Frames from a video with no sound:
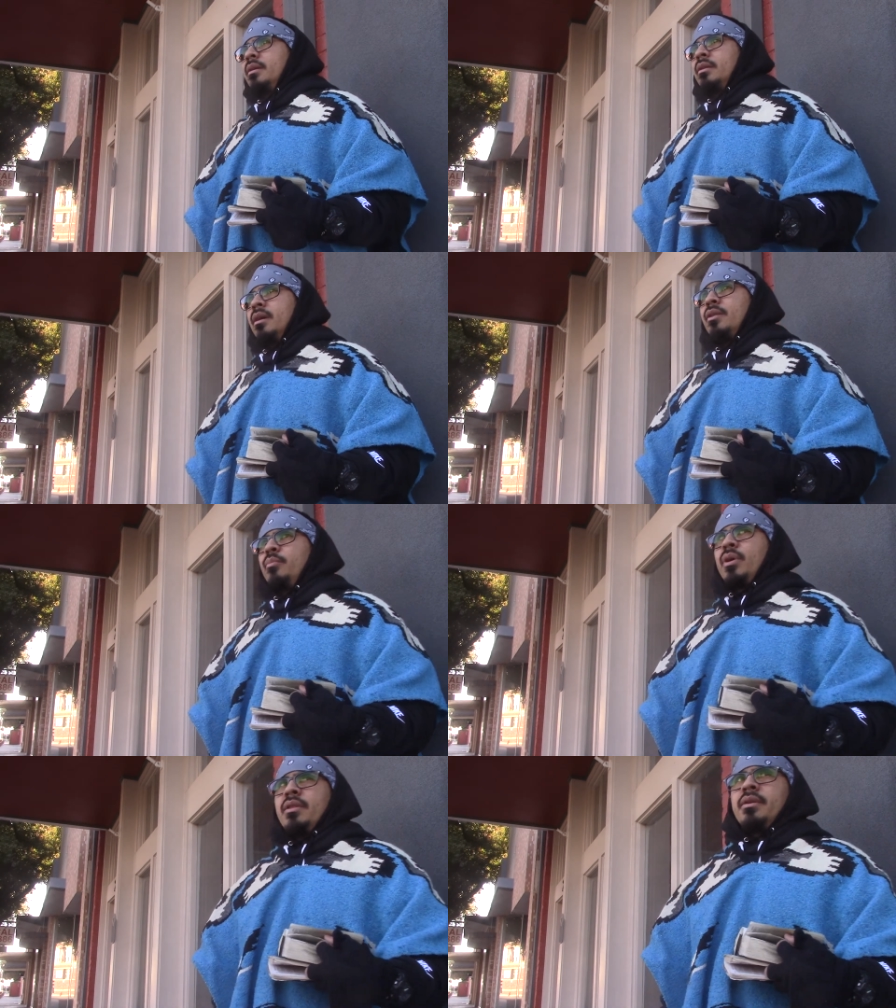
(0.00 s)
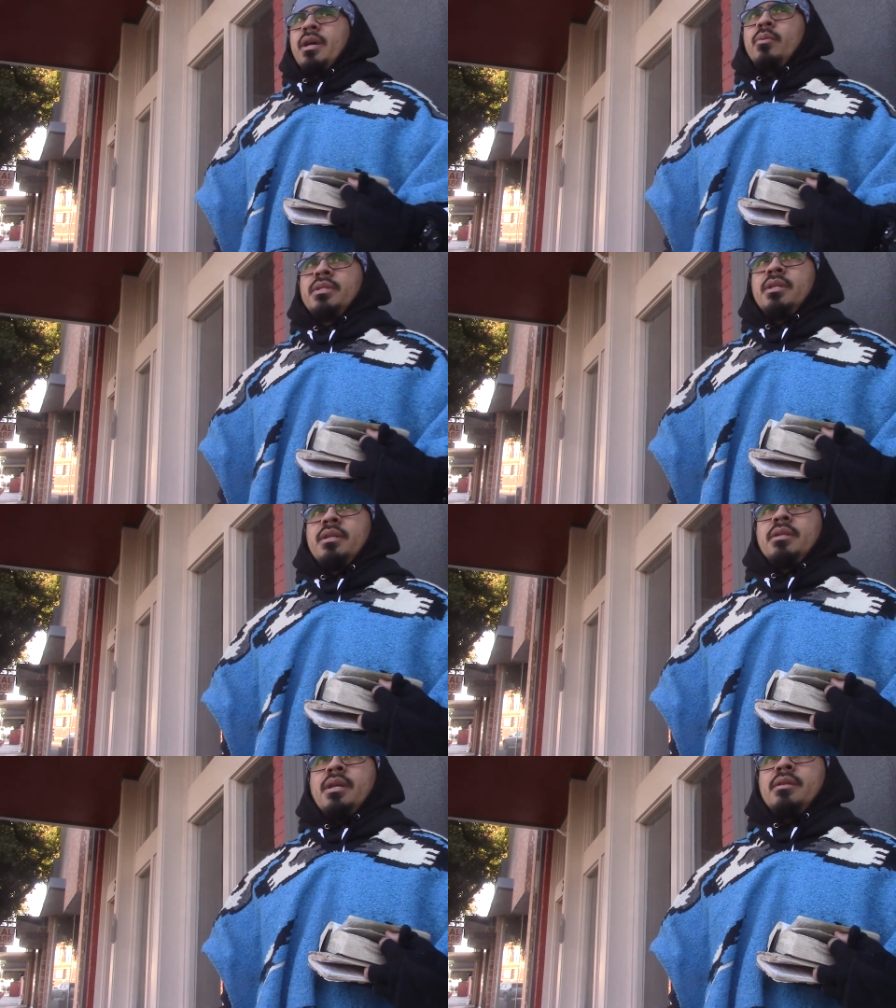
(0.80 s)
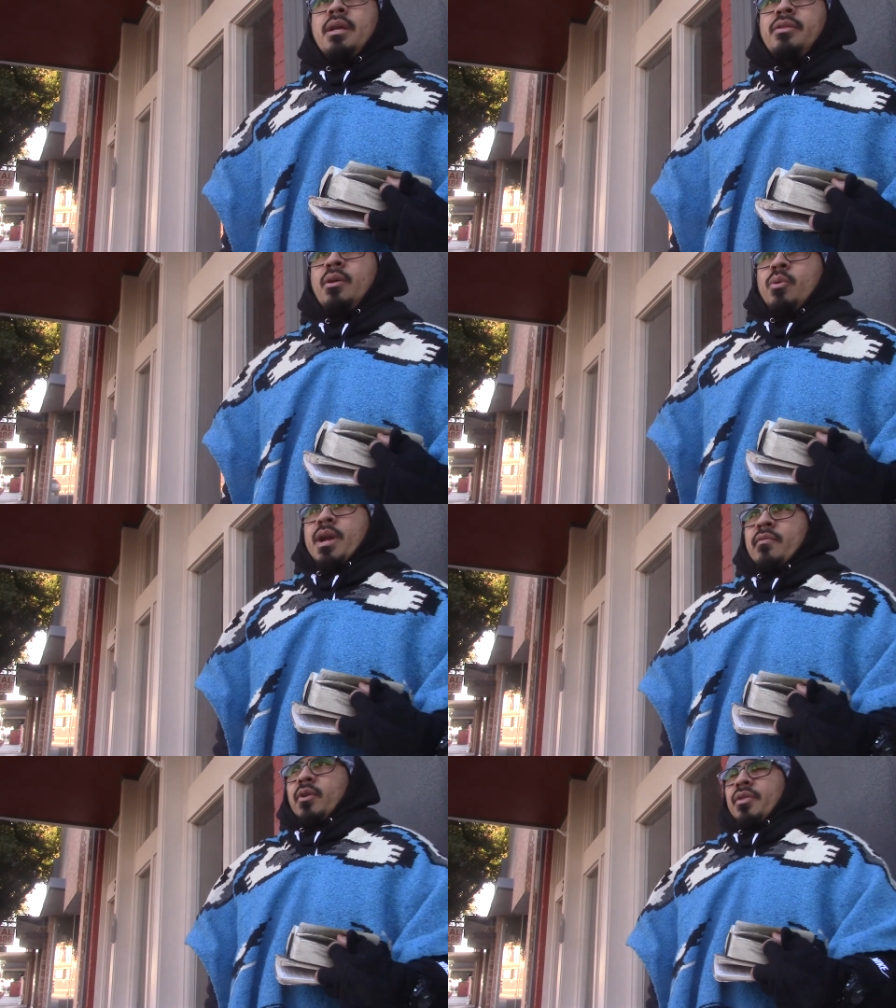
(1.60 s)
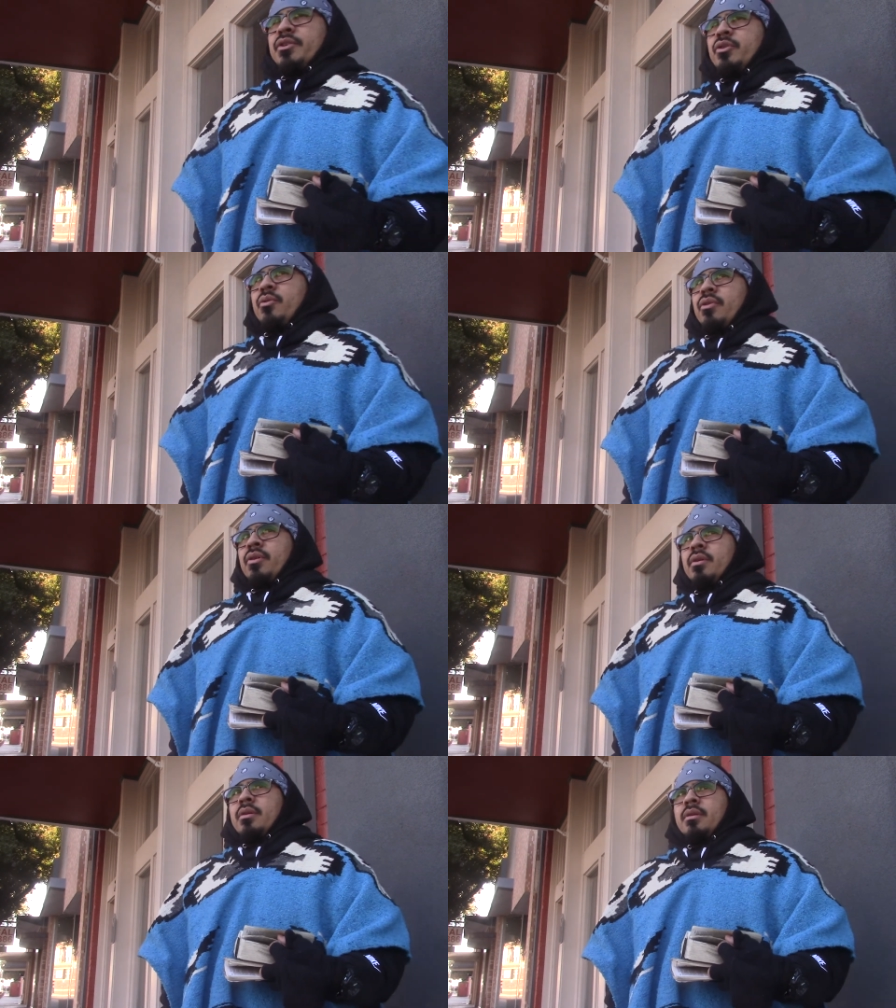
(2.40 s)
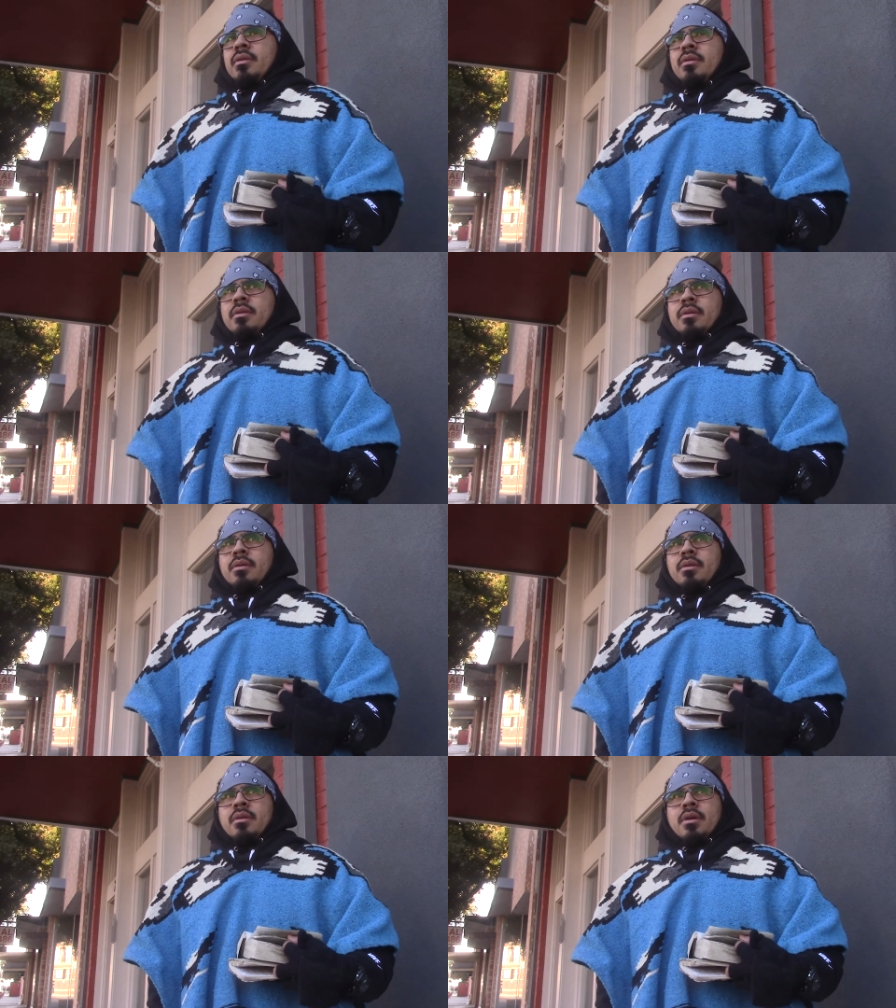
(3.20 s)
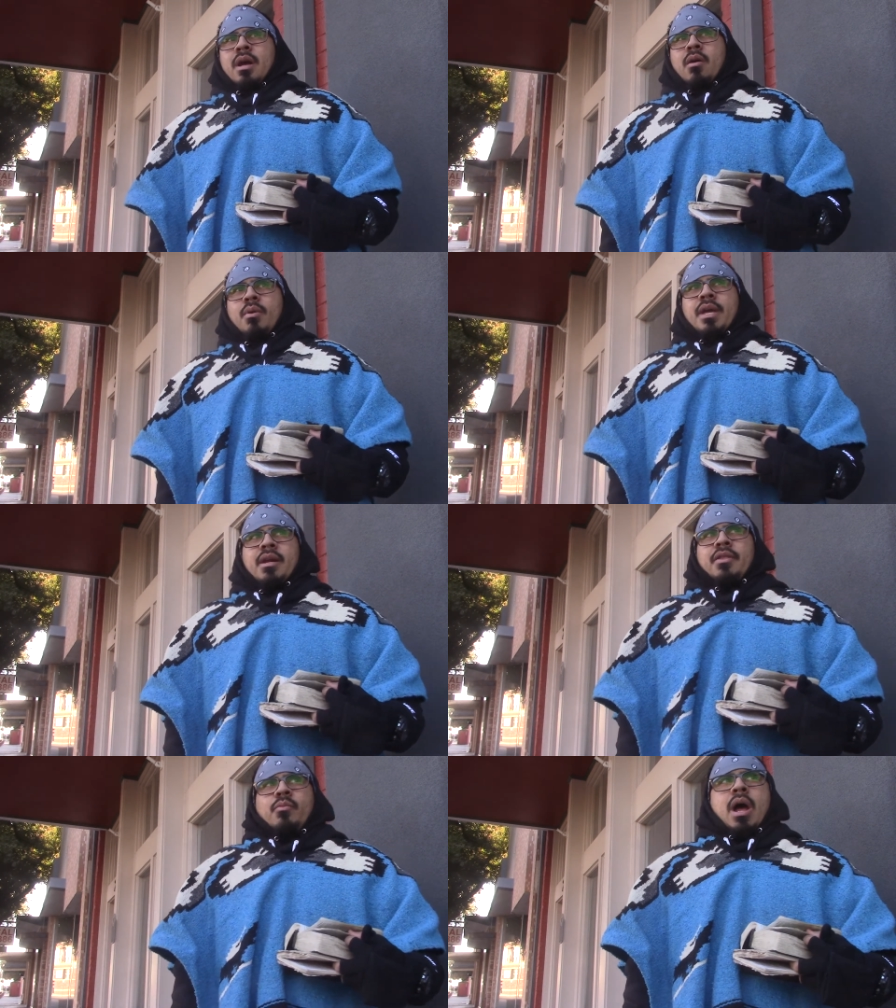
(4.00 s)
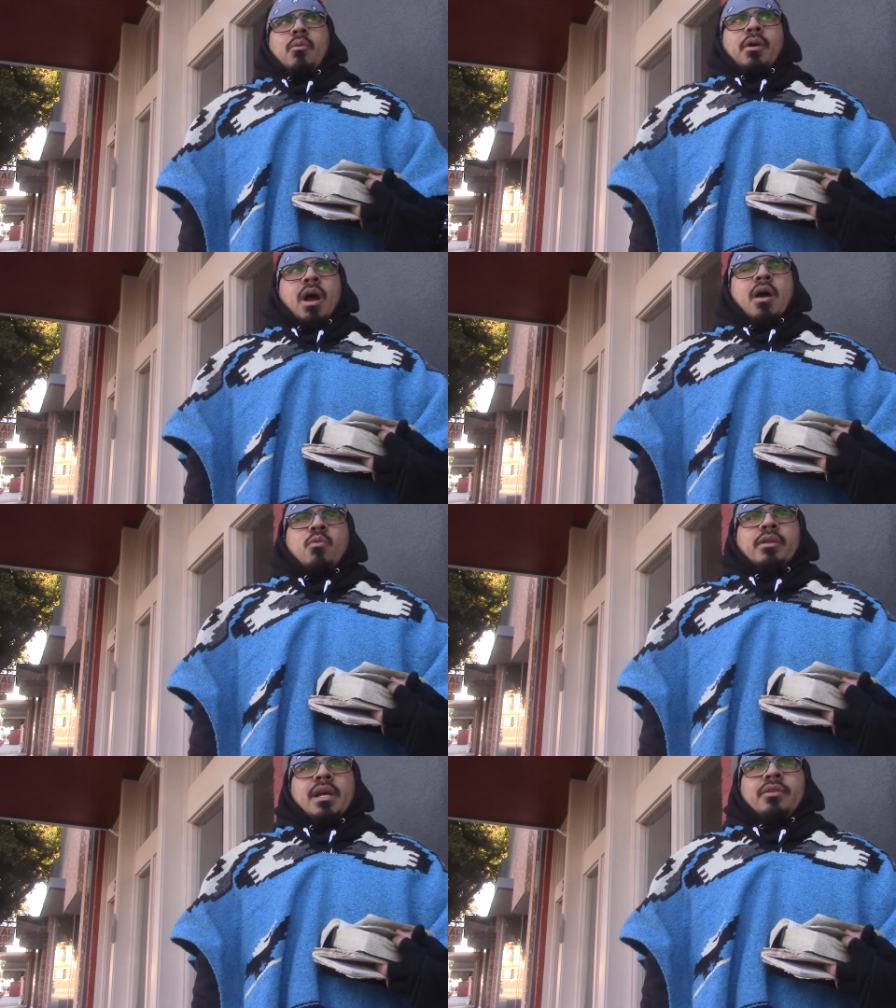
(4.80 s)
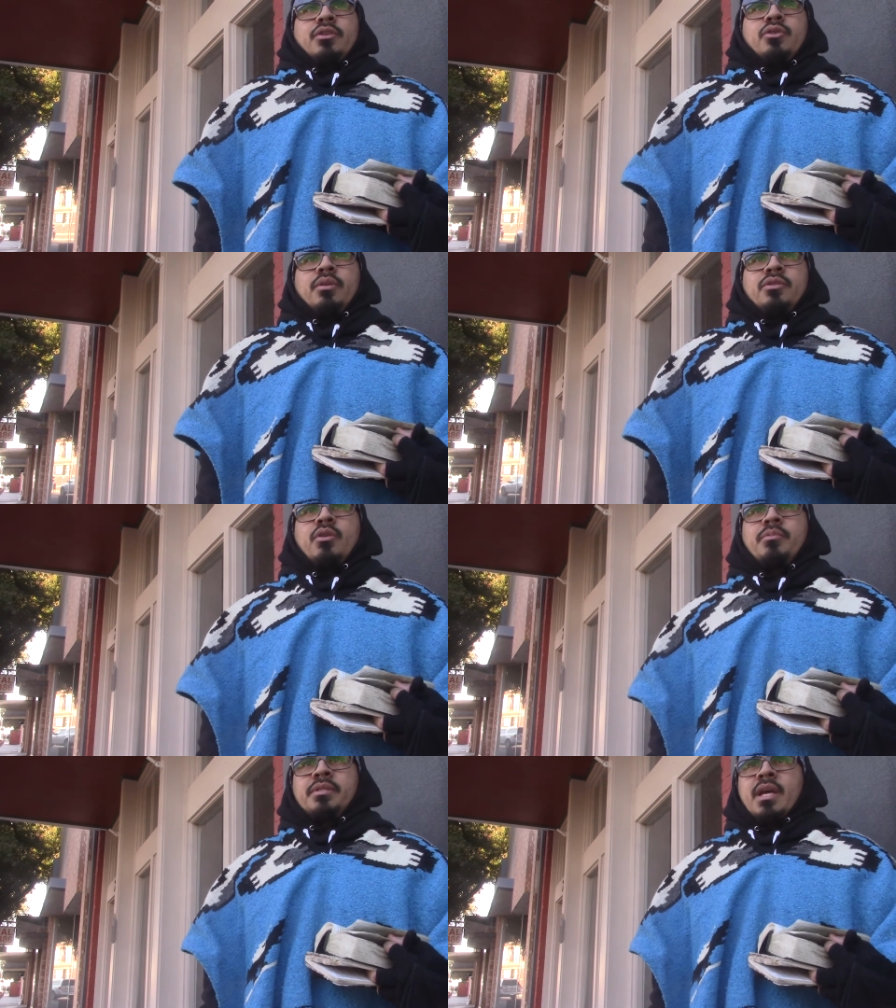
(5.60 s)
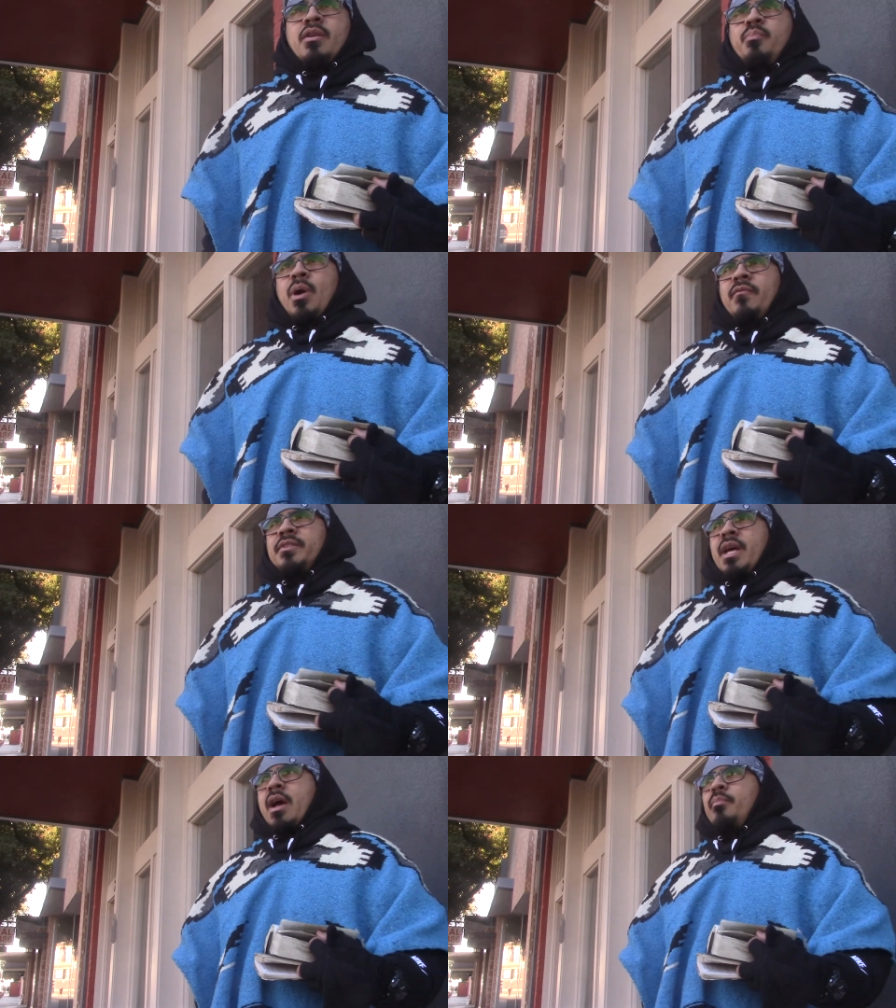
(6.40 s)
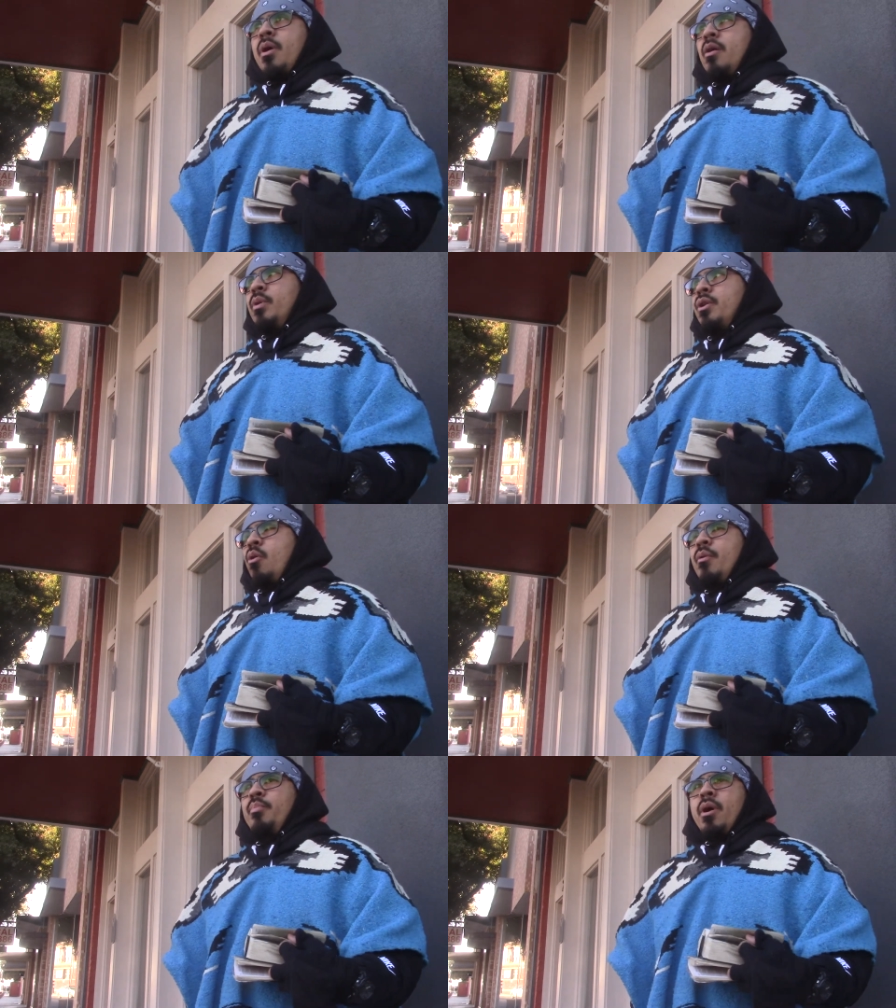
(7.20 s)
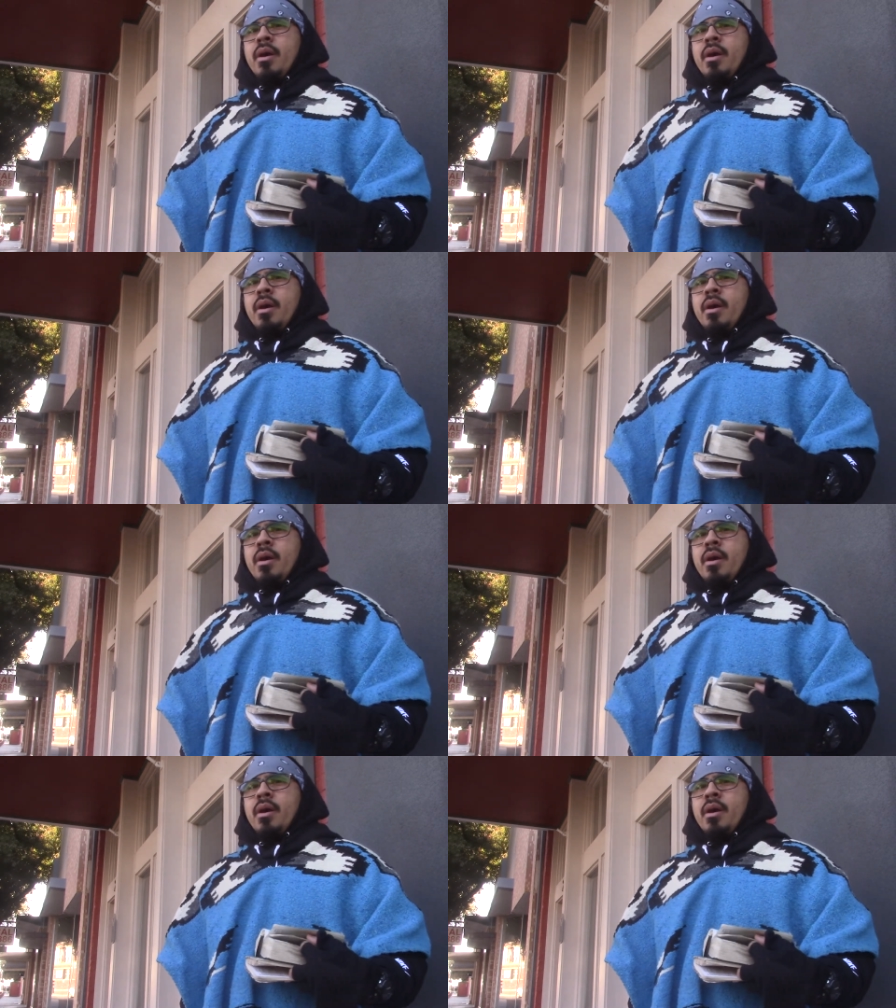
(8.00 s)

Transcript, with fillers: the other brother that was in, that they were never in the truth. How were they? In, how how weren't they in the truth? The scriptures say, "Prophesy in part, we know in part."